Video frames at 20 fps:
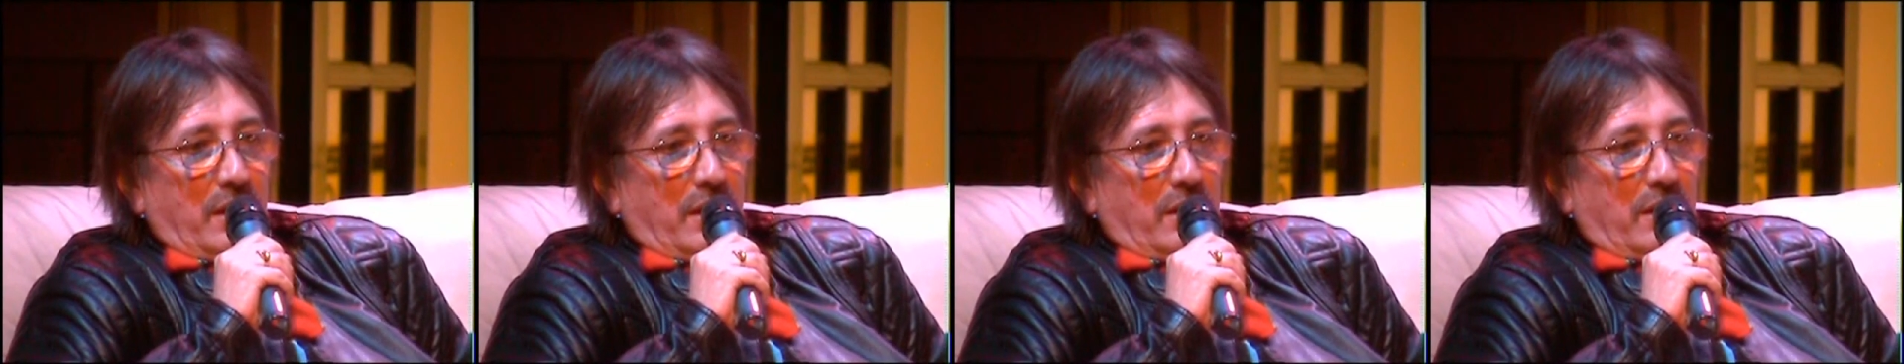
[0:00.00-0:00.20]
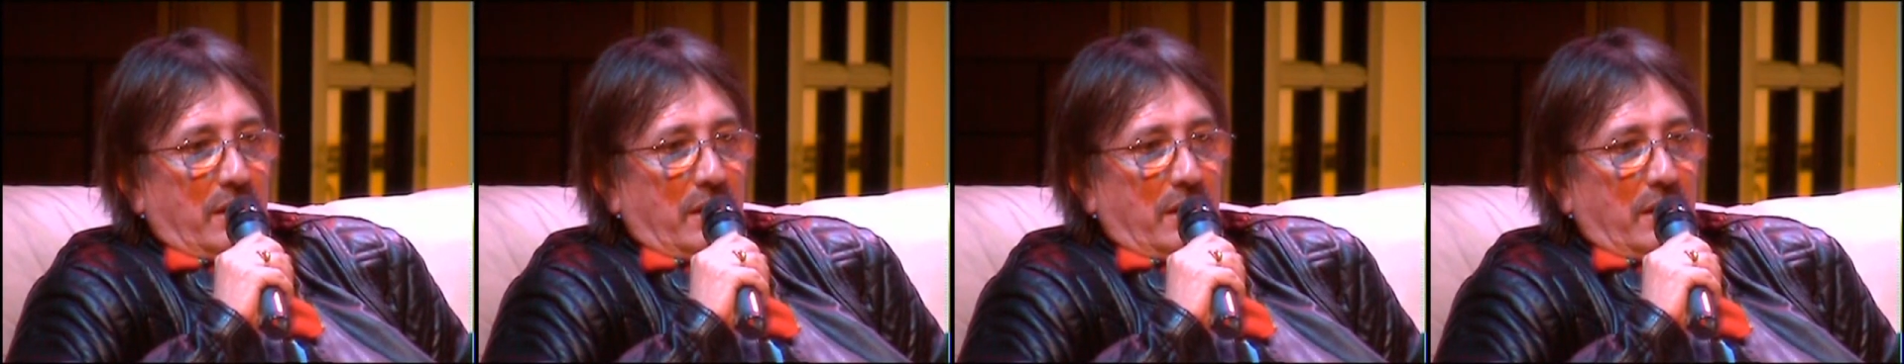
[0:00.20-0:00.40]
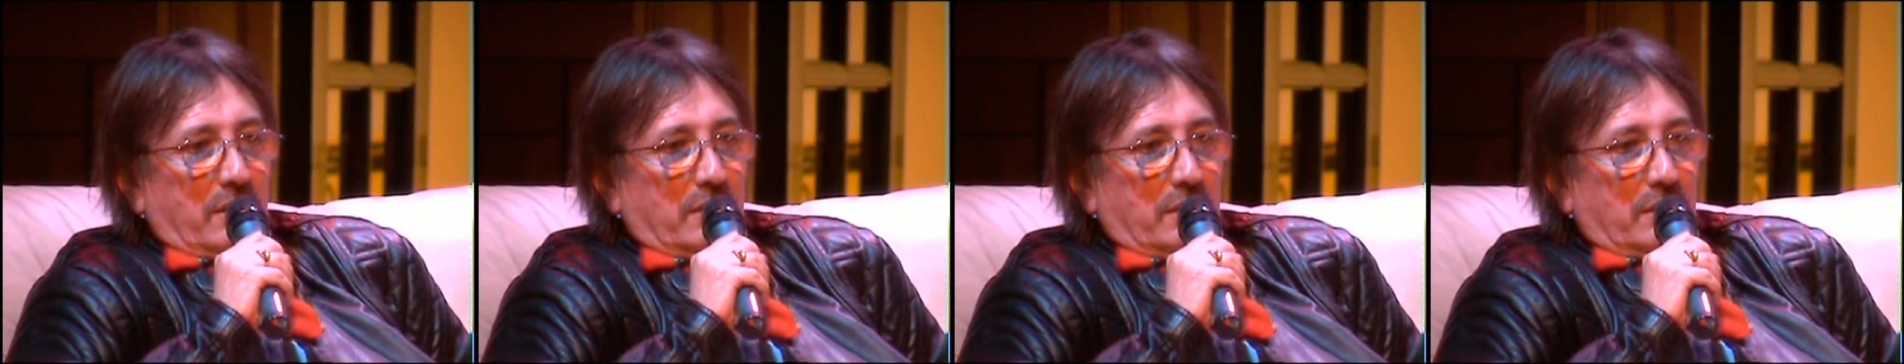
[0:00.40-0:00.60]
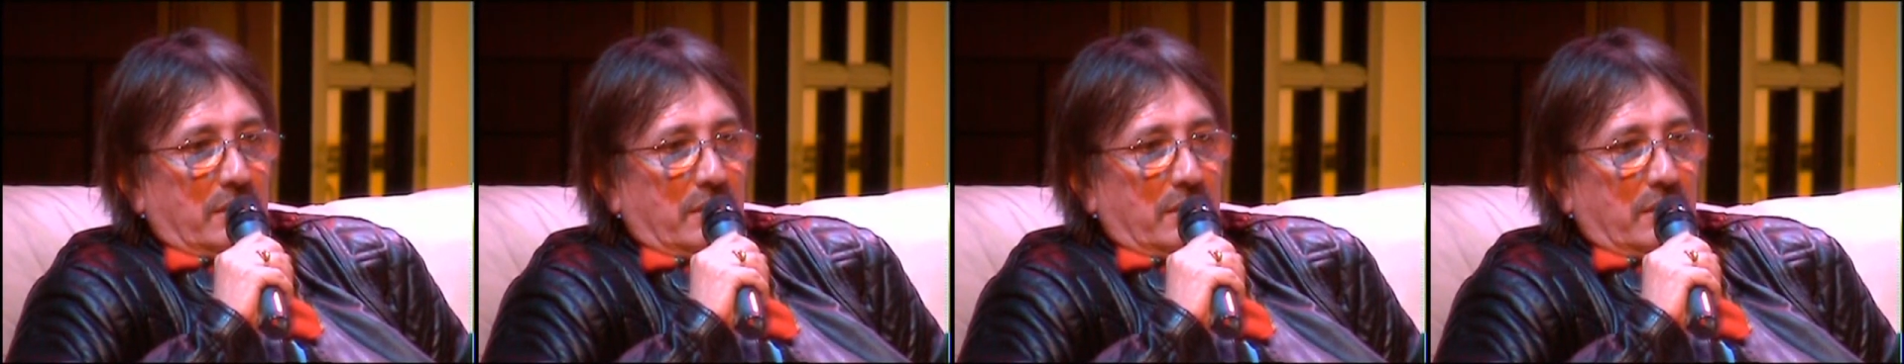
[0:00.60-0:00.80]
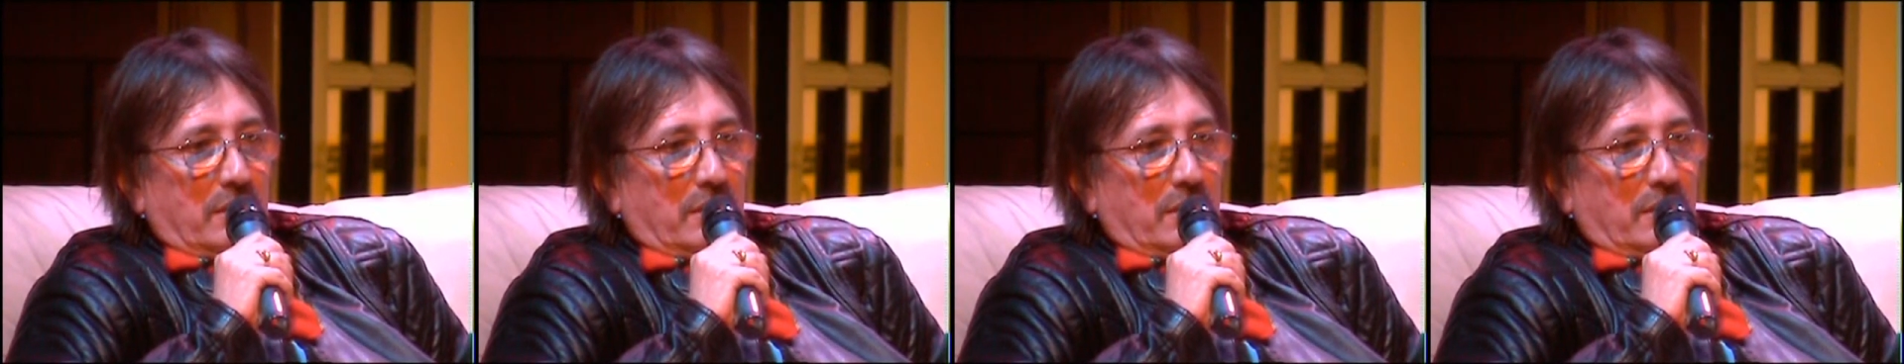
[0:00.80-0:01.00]
And
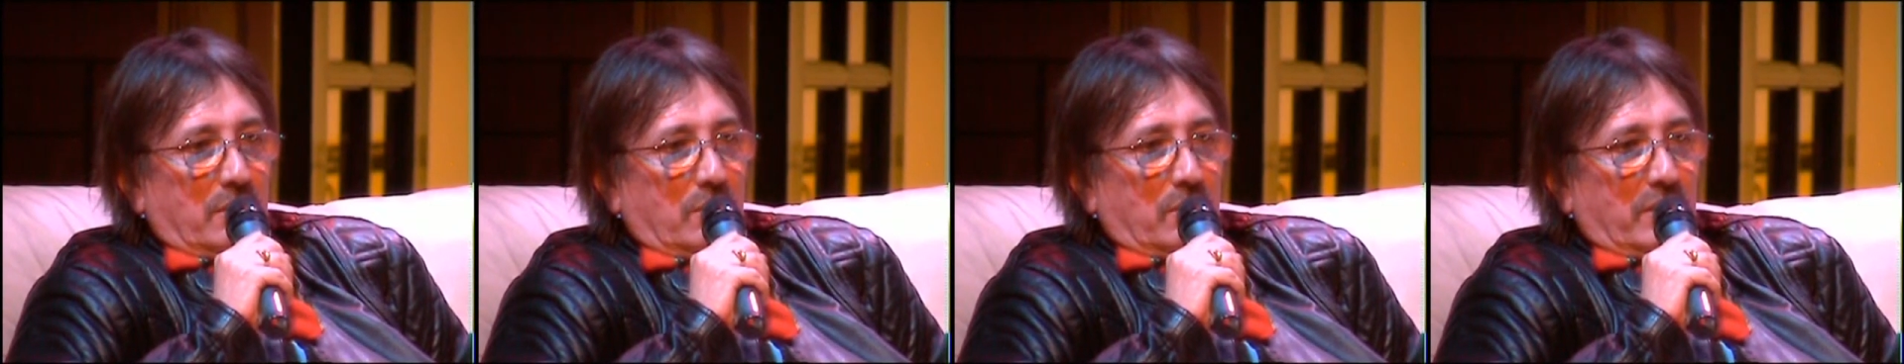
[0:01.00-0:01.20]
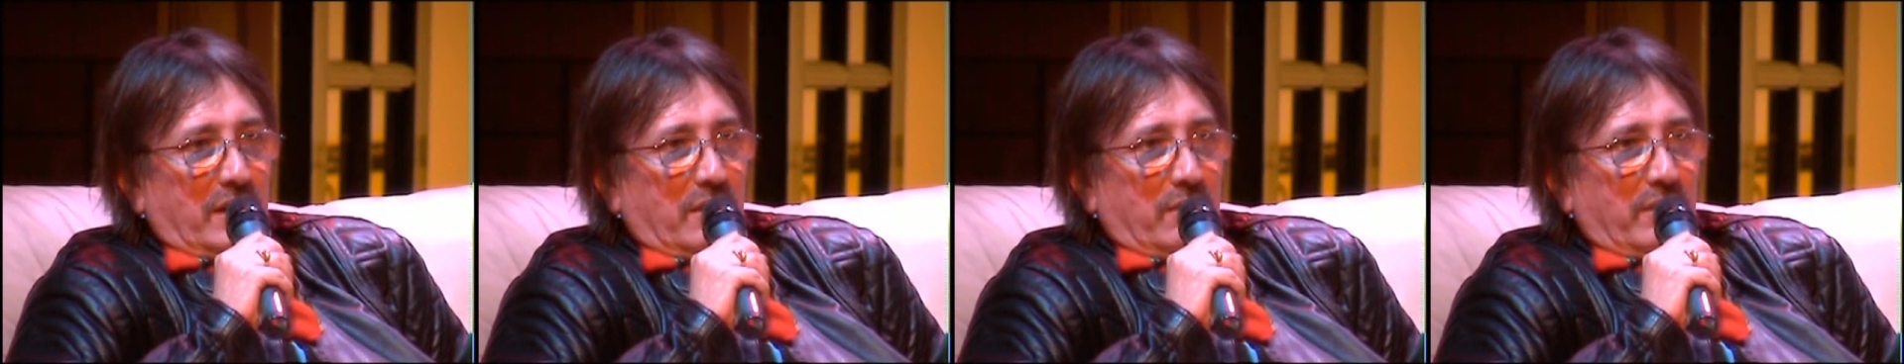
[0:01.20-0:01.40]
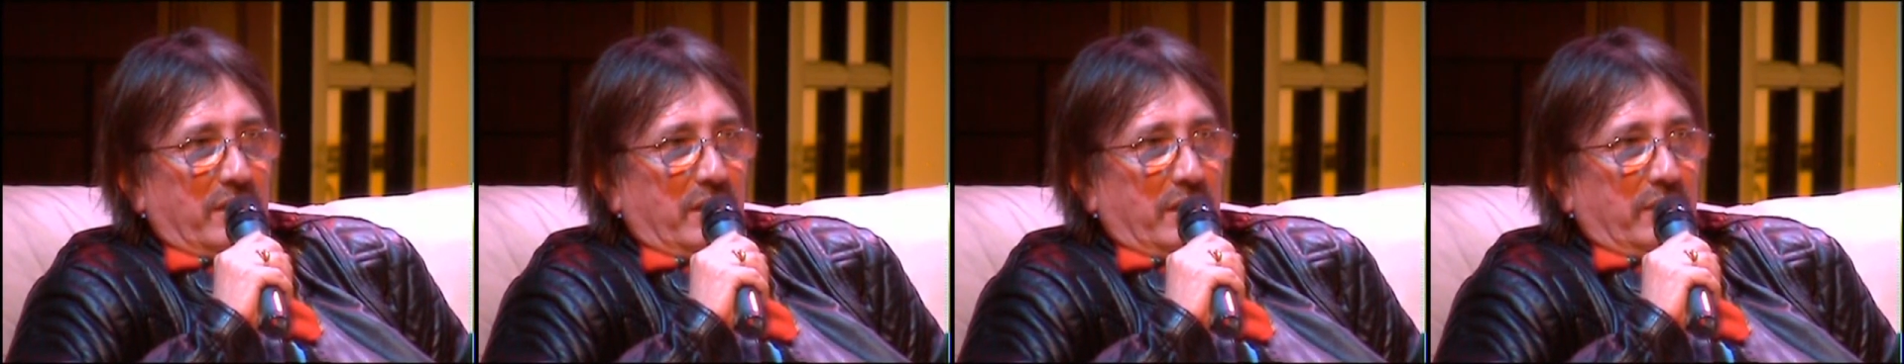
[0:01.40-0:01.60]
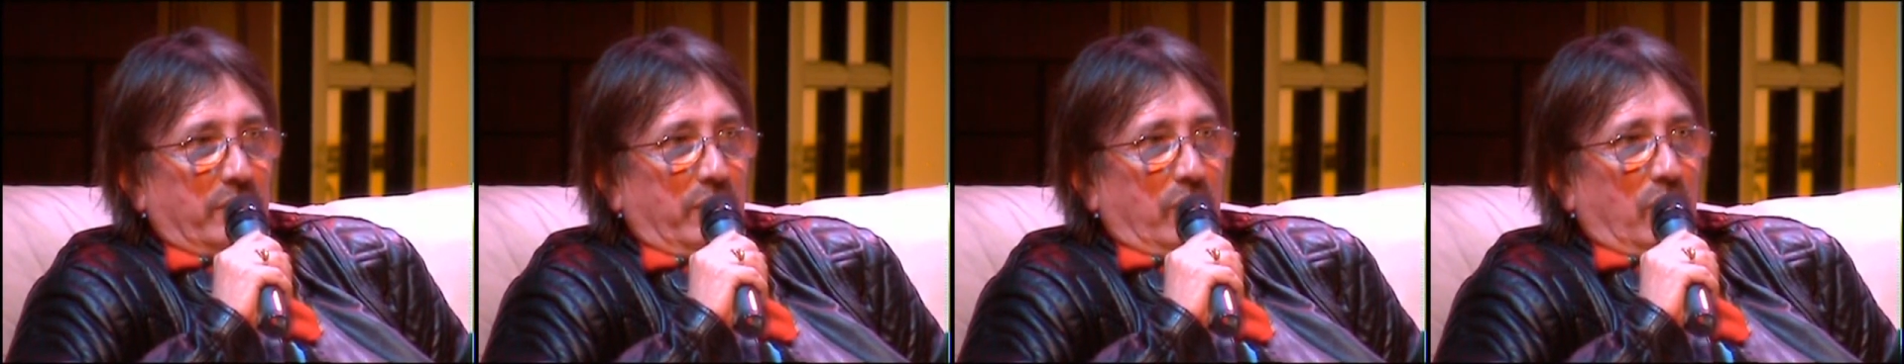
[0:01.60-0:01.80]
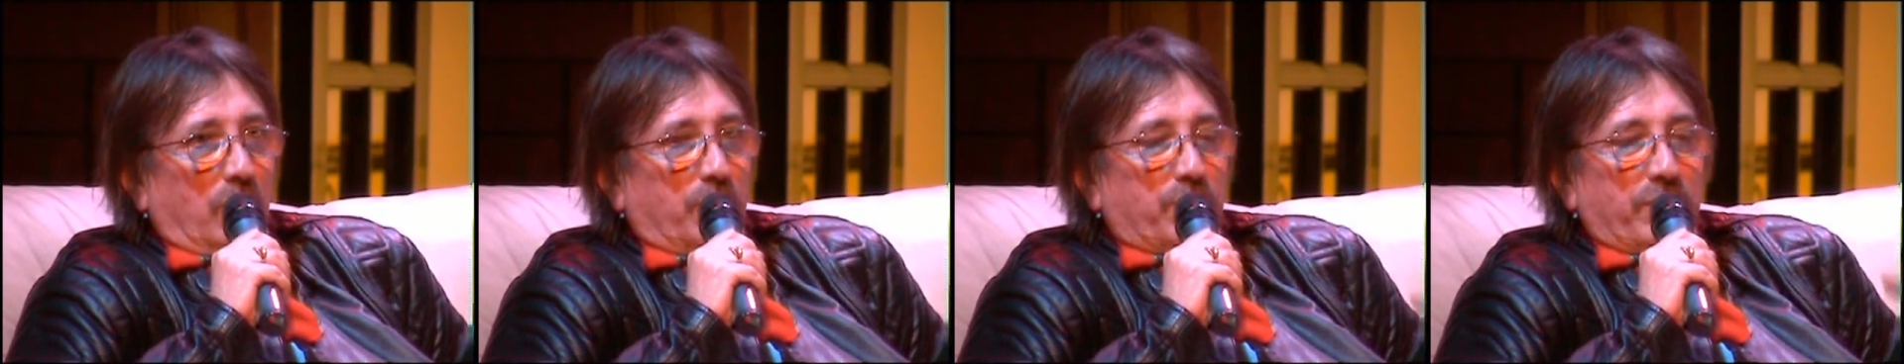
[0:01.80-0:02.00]
when I went to
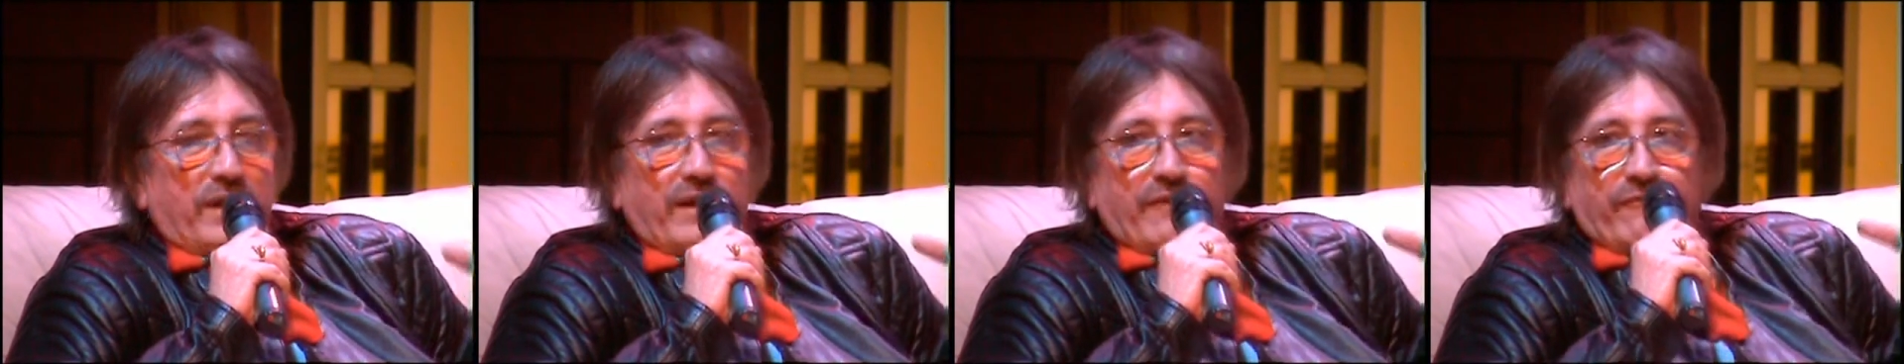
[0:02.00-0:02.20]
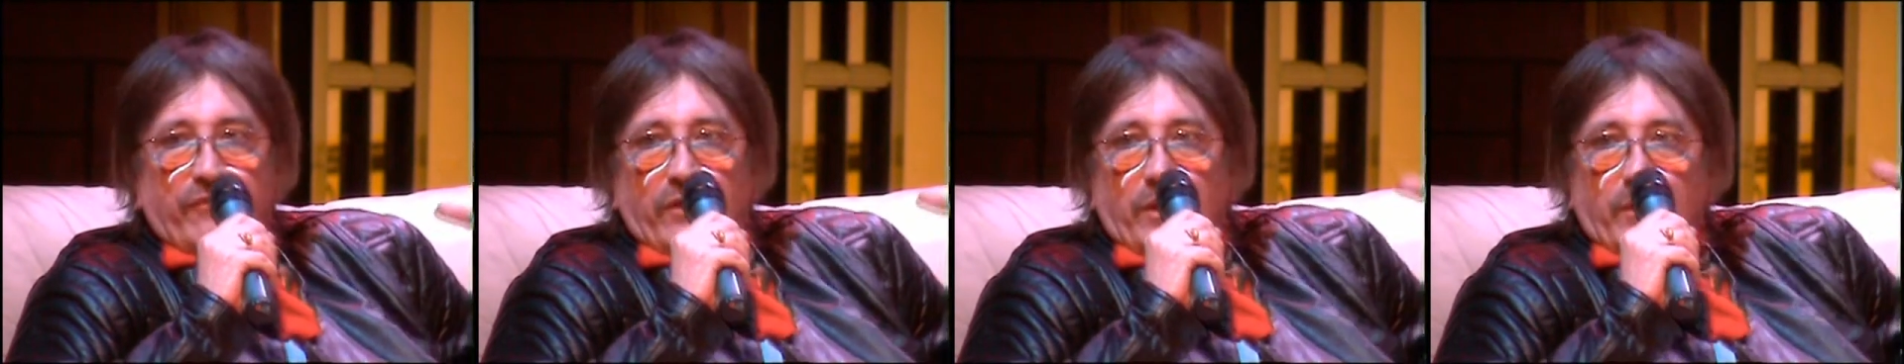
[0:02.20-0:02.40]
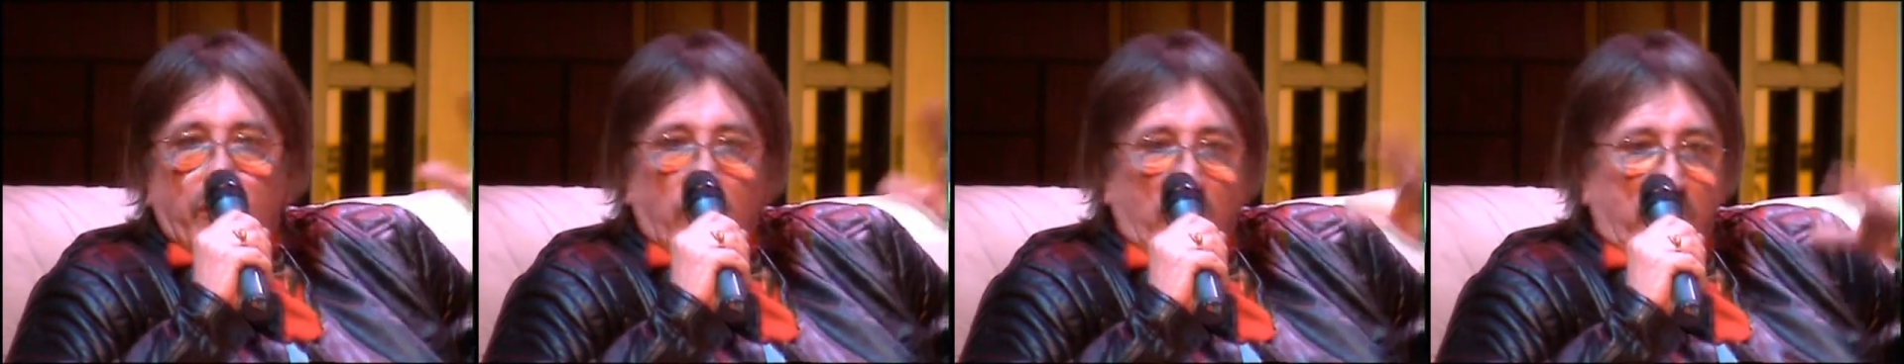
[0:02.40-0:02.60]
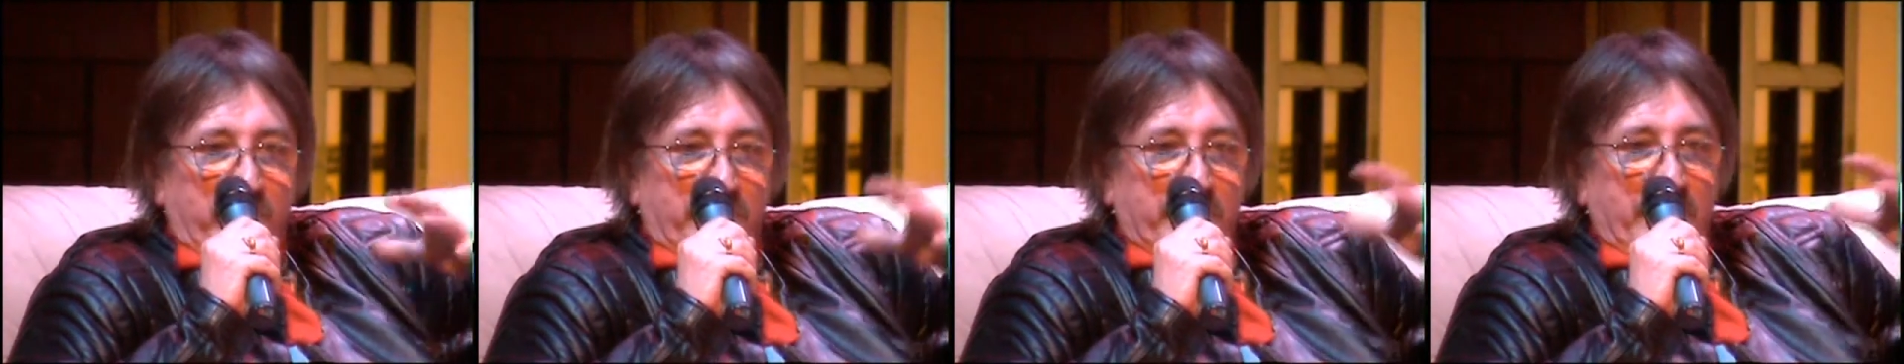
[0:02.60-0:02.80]
the old prayer for all the